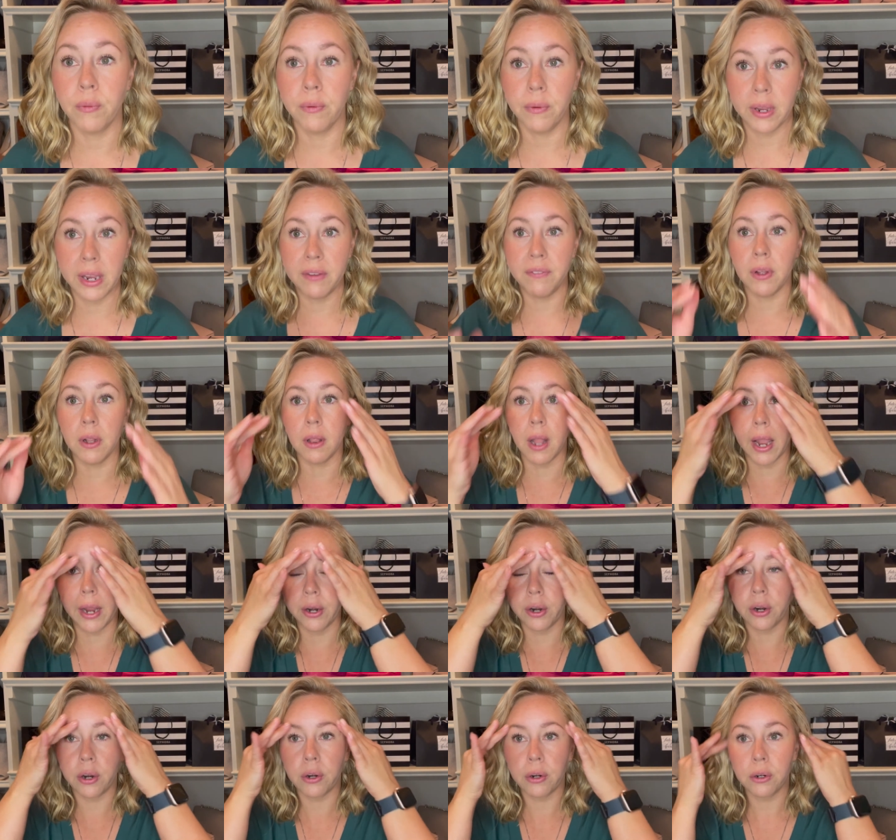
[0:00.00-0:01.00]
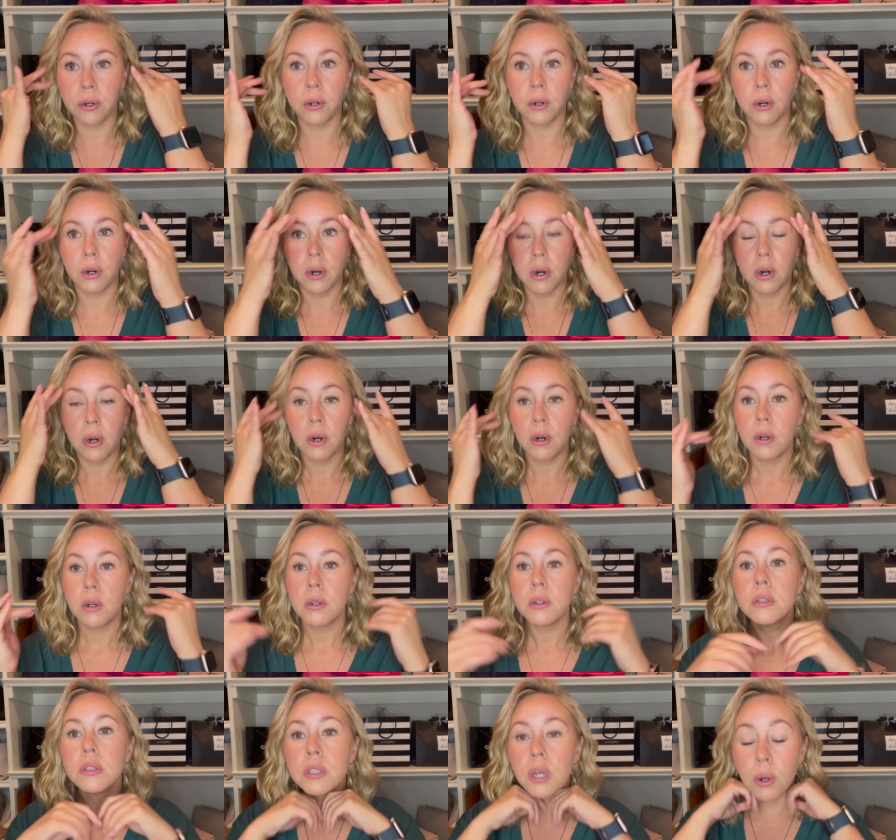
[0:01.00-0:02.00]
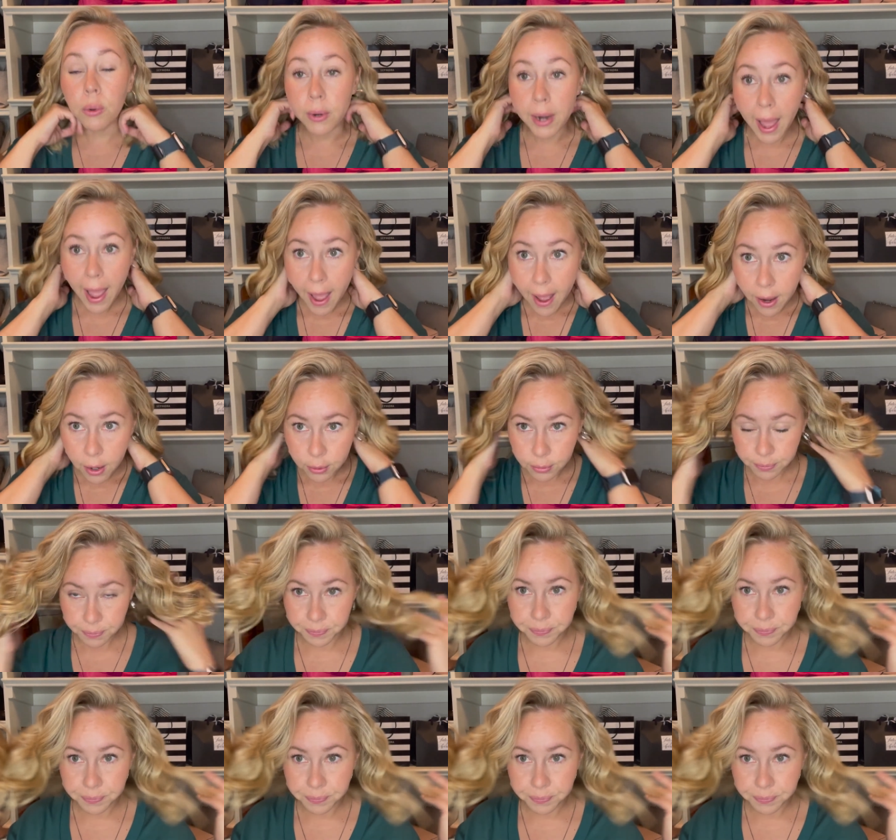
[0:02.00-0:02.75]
even lighter. So now,